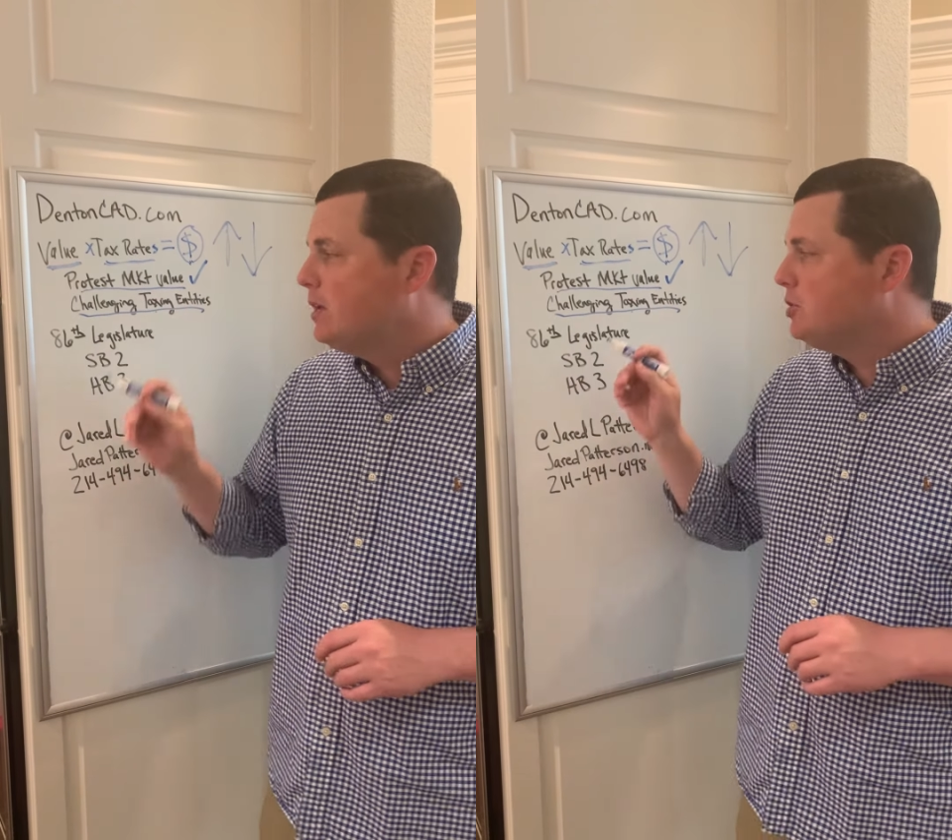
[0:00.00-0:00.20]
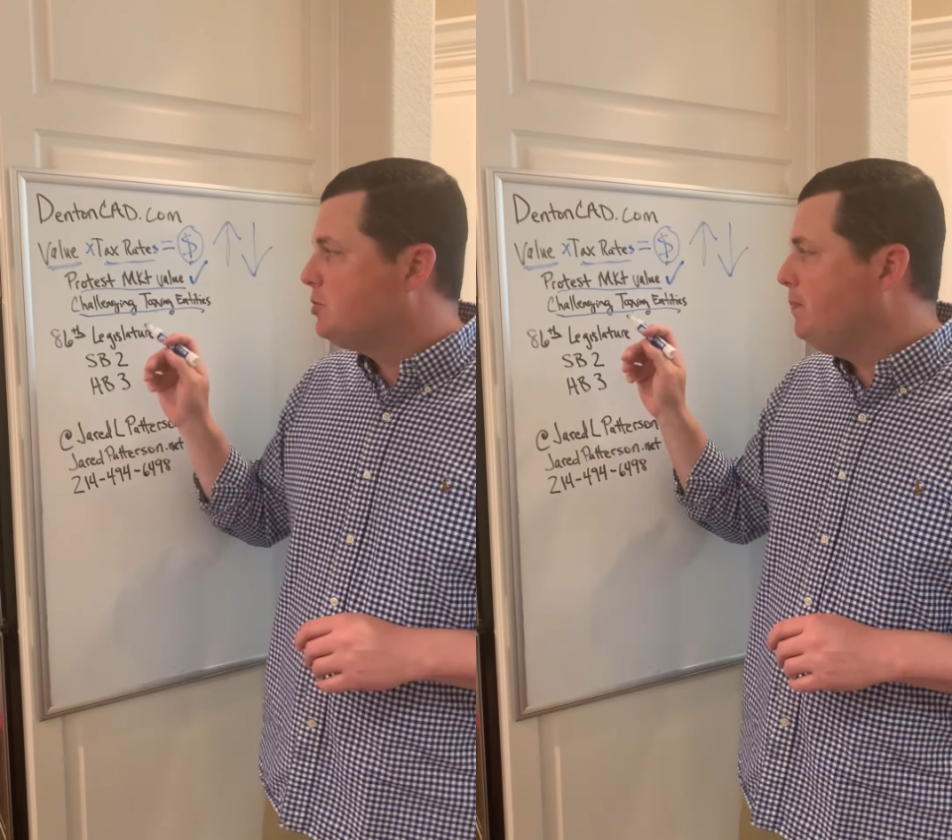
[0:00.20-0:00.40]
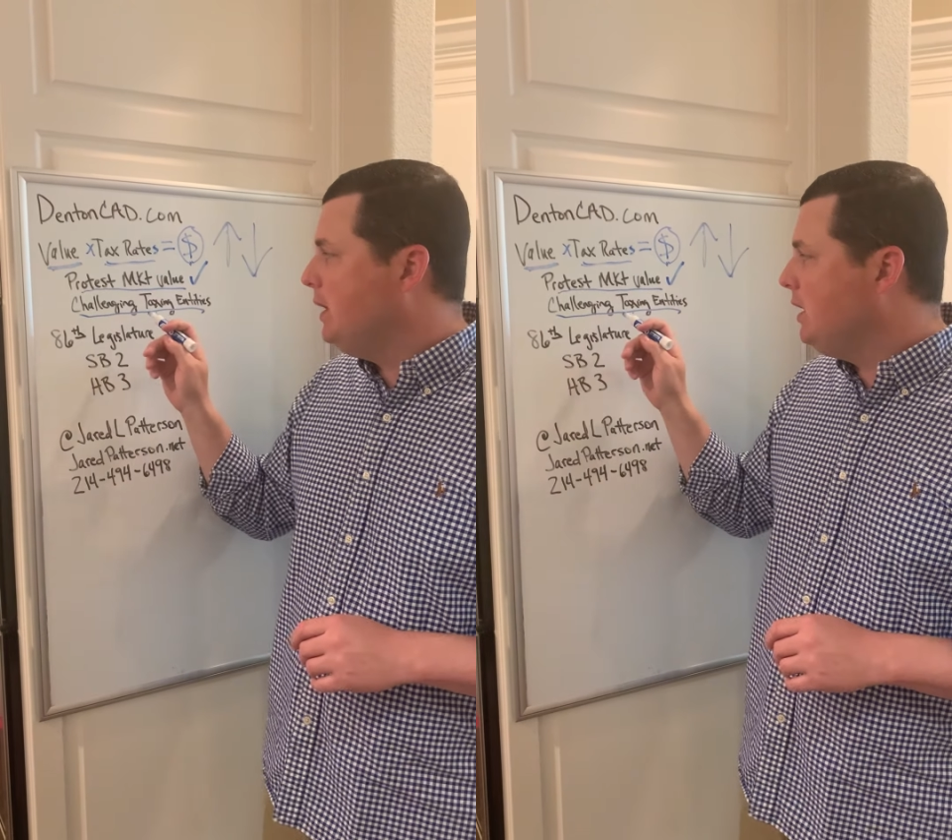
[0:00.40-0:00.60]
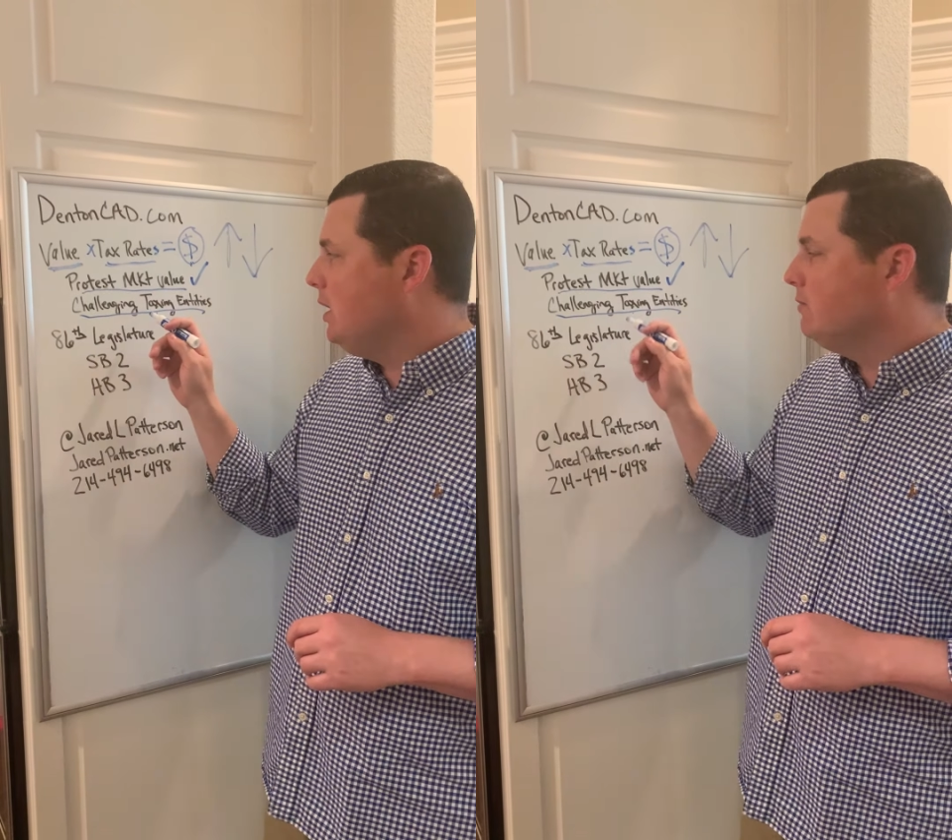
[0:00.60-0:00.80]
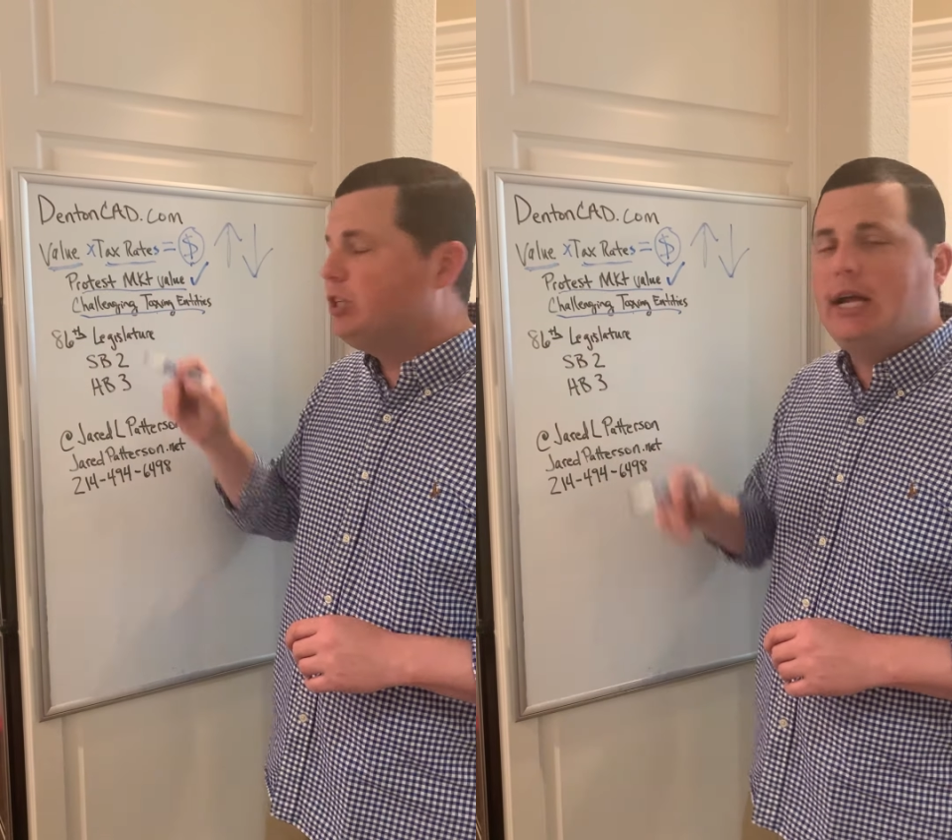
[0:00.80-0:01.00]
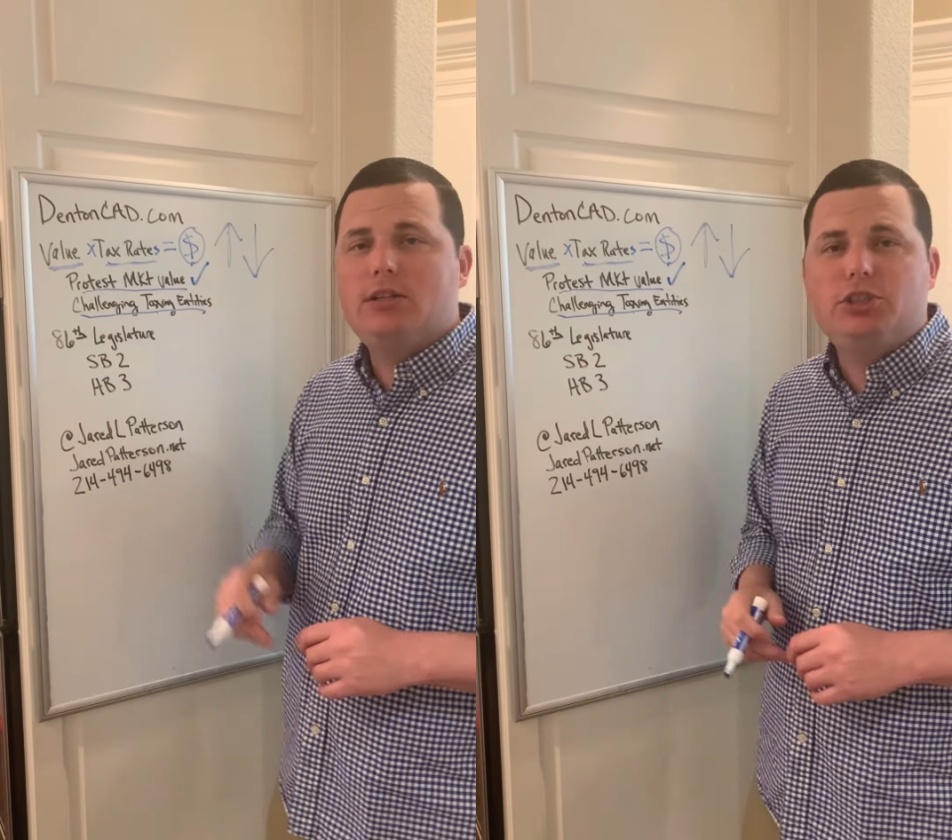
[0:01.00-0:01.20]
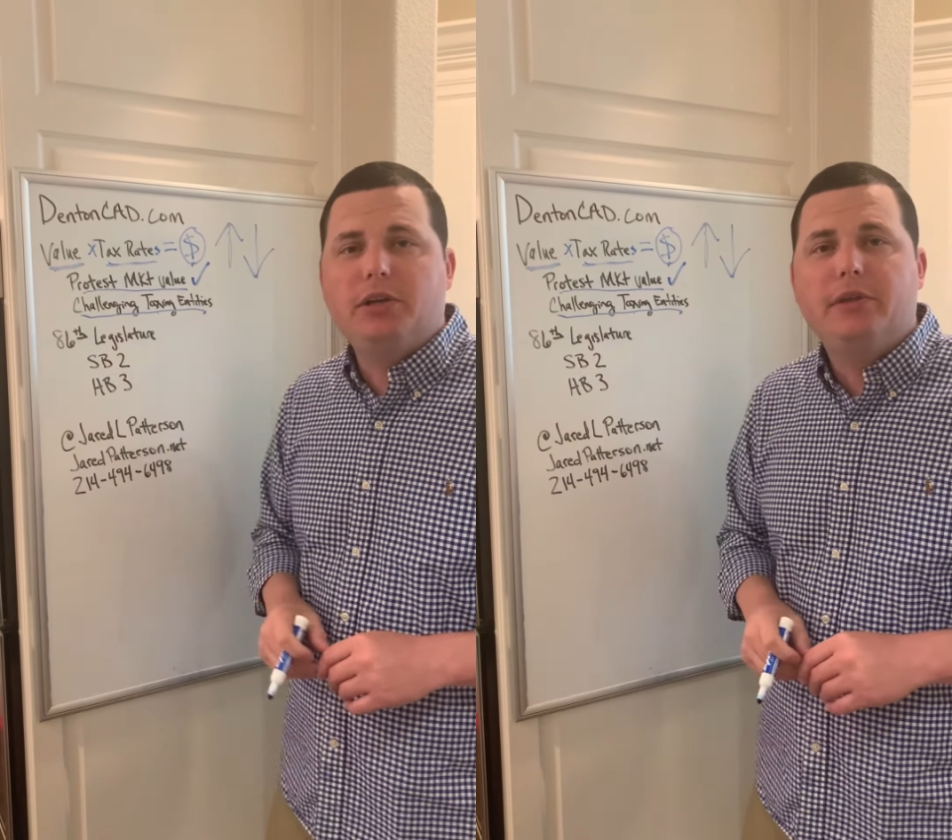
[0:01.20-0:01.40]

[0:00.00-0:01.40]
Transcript: Speaking of challenging